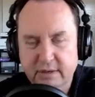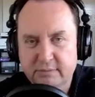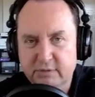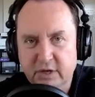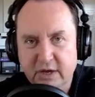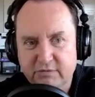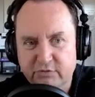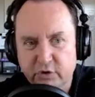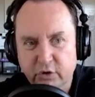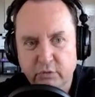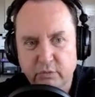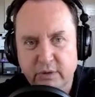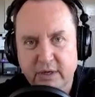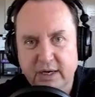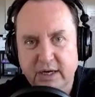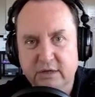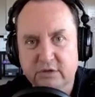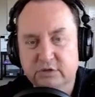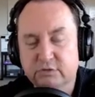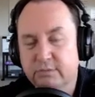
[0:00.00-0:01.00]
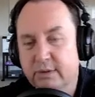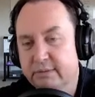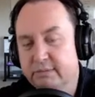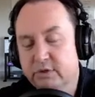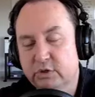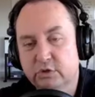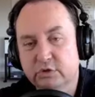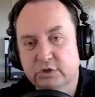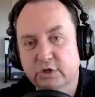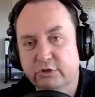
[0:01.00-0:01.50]
Maybe you have your own warehouse.
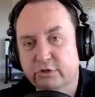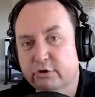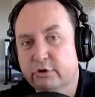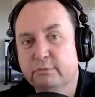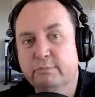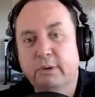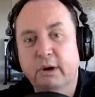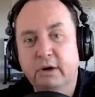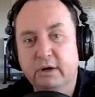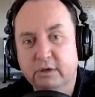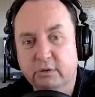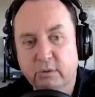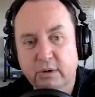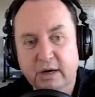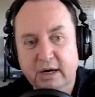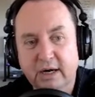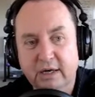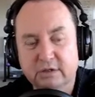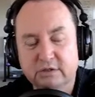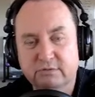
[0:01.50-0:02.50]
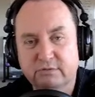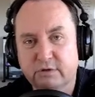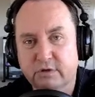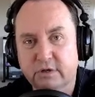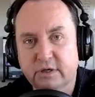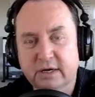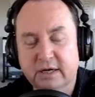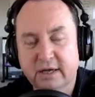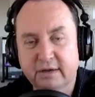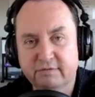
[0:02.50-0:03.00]
Maybe use a third-party warehouse
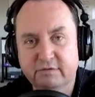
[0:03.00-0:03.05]
for